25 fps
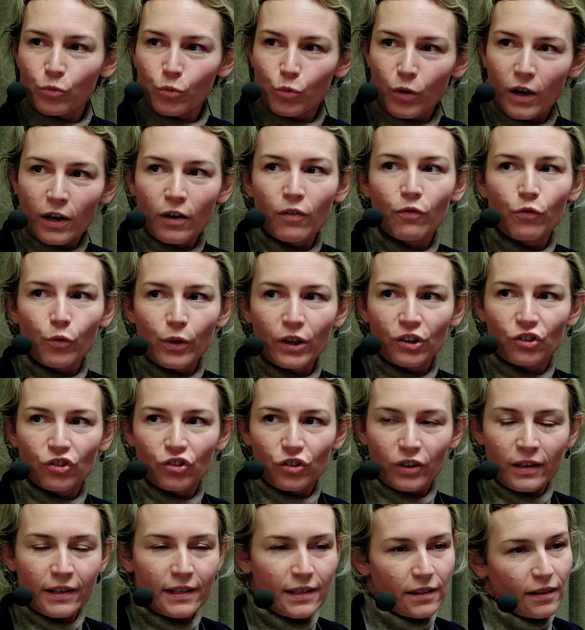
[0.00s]
one of which
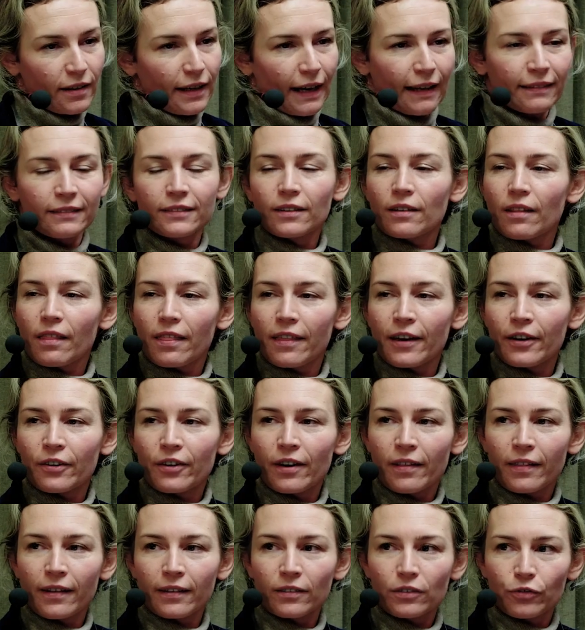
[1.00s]
is the Kantian
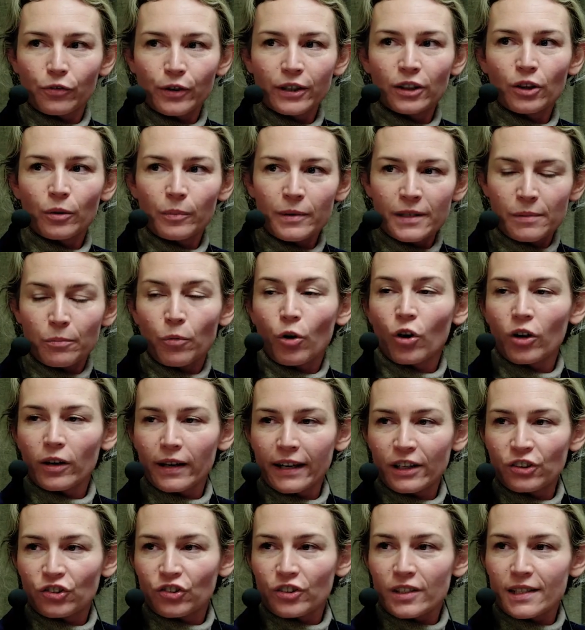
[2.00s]
theory that freedom is moral
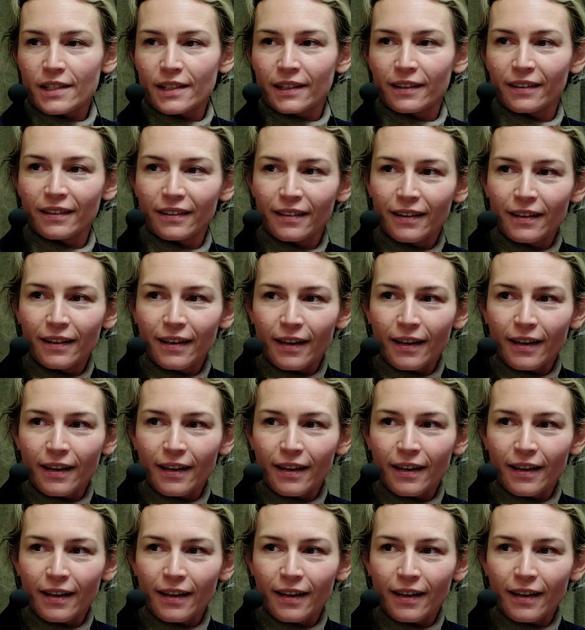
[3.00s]
agency.